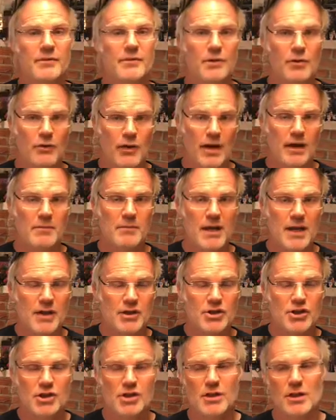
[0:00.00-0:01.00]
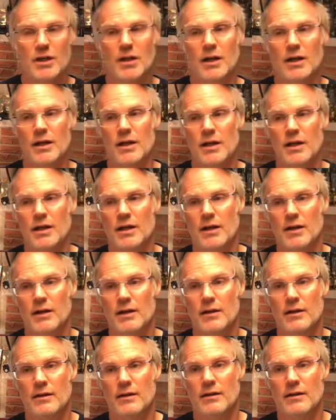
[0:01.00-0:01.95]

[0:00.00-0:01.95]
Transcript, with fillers: the Grand Mage, uh,